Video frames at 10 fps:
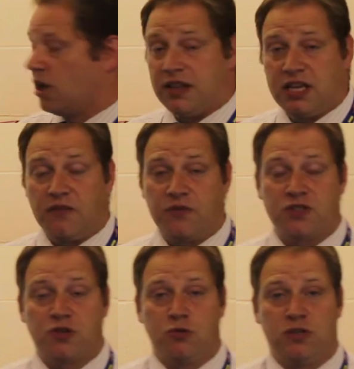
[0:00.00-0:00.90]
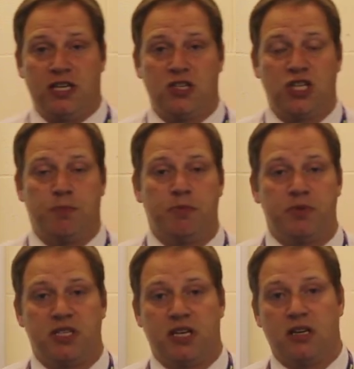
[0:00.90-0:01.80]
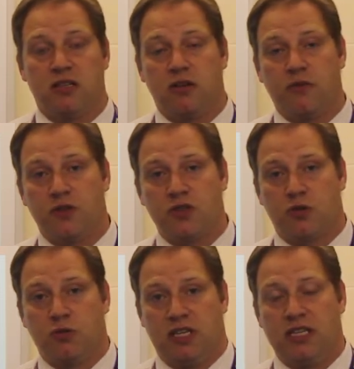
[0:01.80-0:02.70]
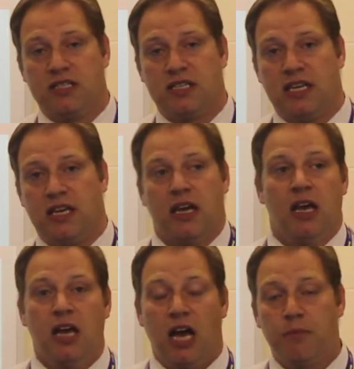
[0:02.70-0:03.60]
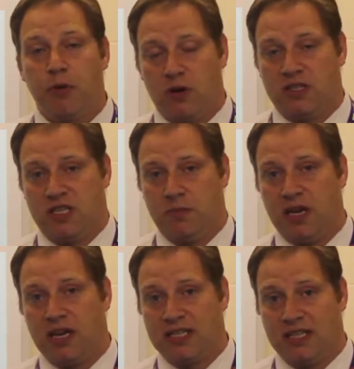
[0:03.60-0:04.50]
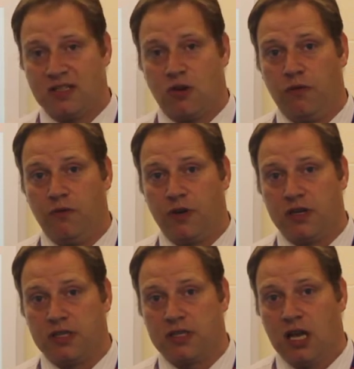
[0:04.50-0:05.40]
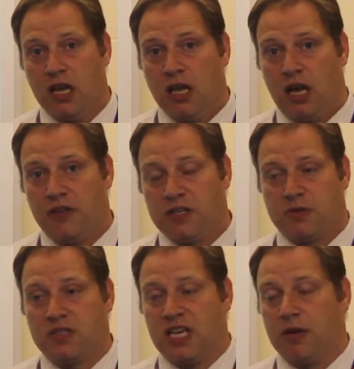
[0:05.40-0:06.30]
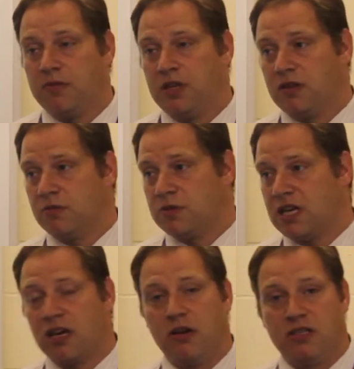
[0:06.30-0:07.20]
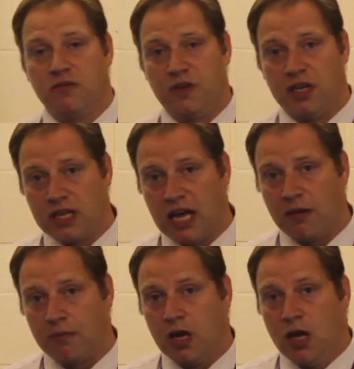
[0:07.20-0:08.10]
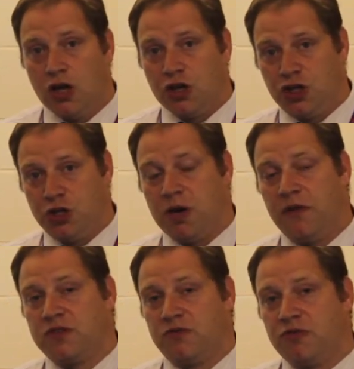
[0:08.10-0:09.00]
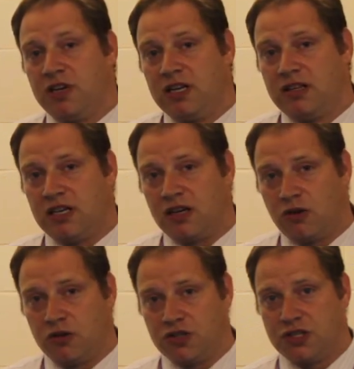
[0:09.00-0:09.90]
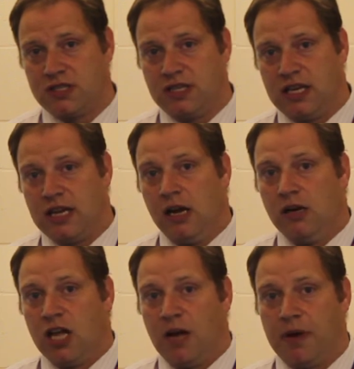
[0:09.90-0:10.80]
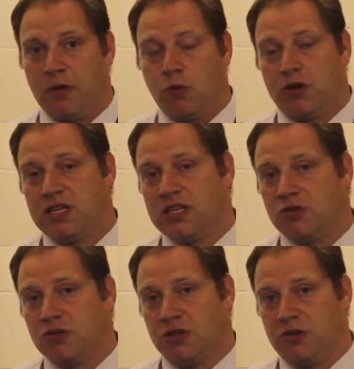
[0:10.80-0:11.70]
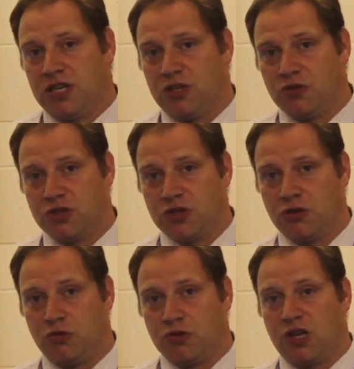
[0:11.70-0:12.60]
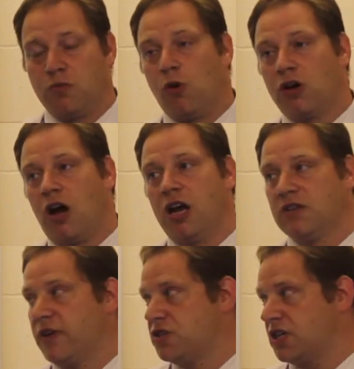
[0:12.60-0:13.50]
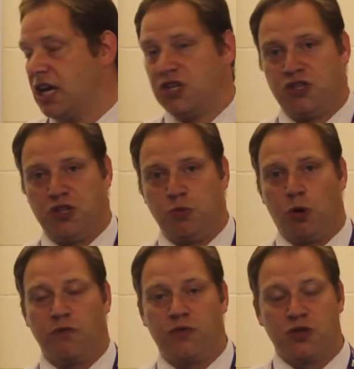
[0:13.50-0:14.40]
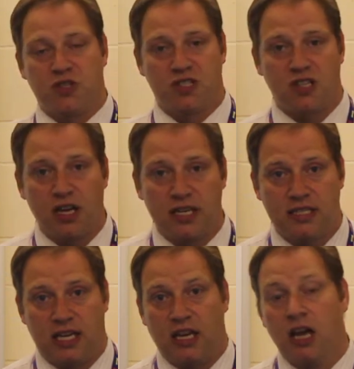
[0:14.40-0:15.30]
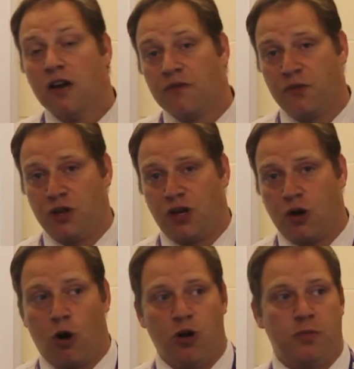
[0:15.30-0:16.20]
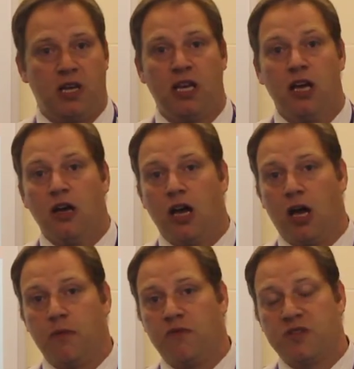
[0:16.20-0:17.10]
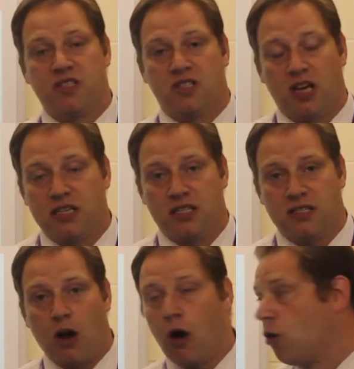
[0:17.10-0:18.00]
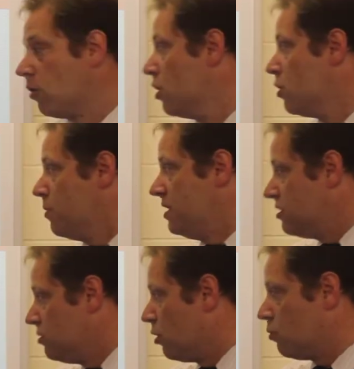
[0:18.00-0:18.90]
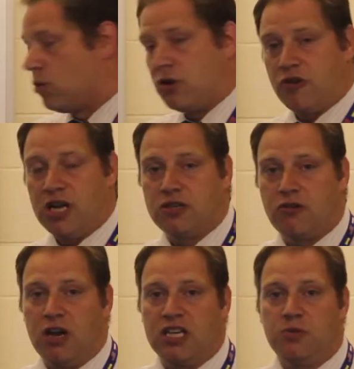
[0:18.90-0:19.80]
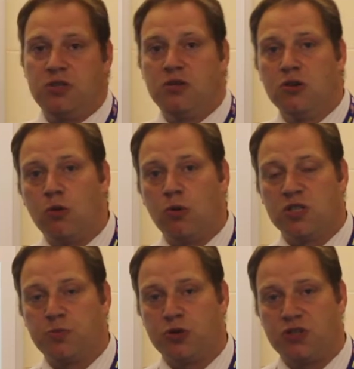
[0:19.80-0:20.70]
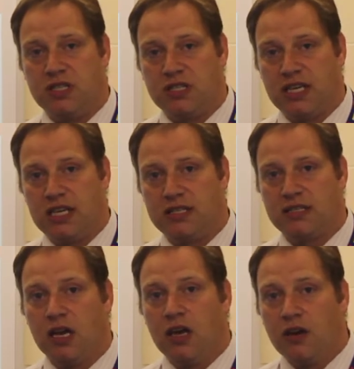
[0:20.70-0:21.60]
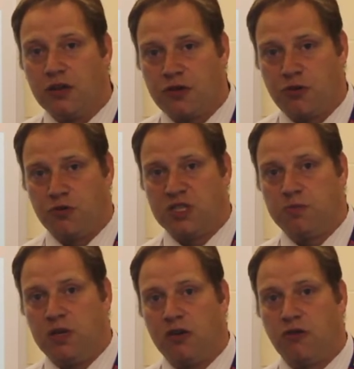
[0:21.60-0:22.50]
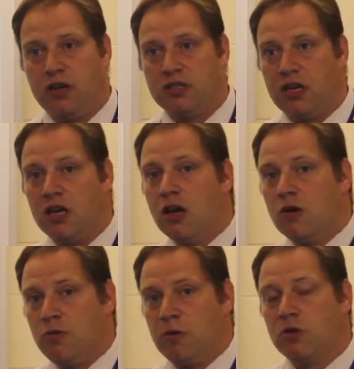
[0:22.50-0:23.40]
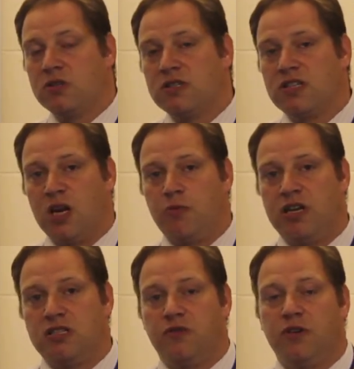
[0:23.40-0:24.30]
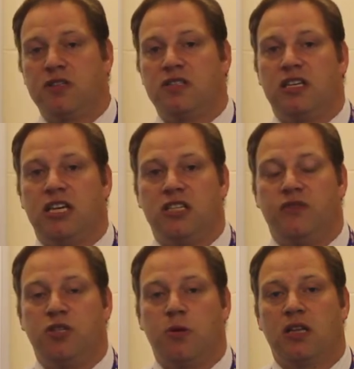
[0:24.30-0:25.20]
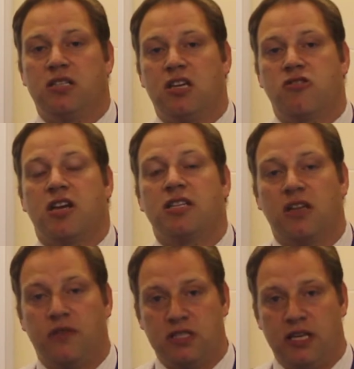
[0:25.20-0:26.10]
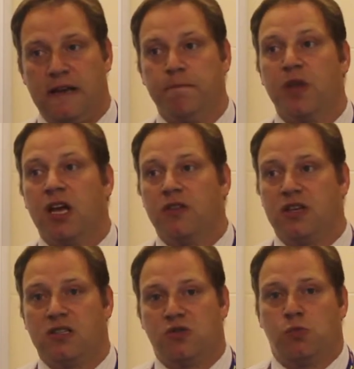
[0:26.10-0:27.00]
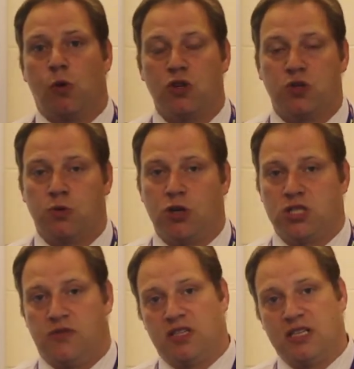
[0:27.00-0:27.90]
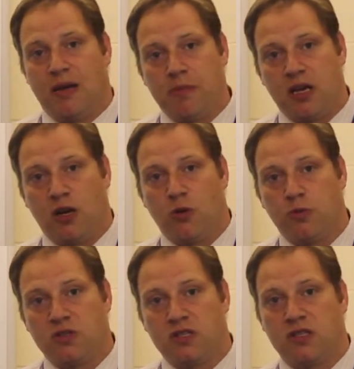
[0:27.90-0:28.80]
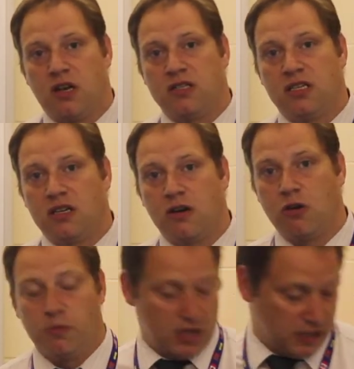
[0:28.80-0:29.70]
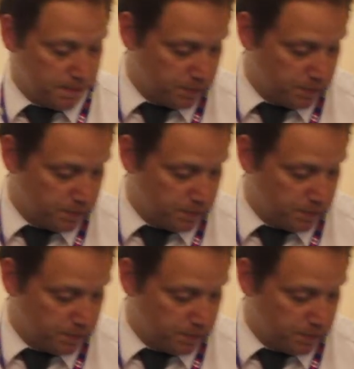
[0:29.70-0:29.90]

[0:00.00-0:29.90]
I think for school leadership in particular, so for the school leaders here and policymakers in this conference, and this was the same thing that was echoed in Vietnam, you have to really think consciously about what it is you're doing in your schools and what kind of education you want for your society, for the economy, for society as a whole. We do not want grad grind, we do not want to push these kids through this meat grinder. We want to celebrate diversity, individuality, creativity. These are the watchwords of a dynamic global society and economy.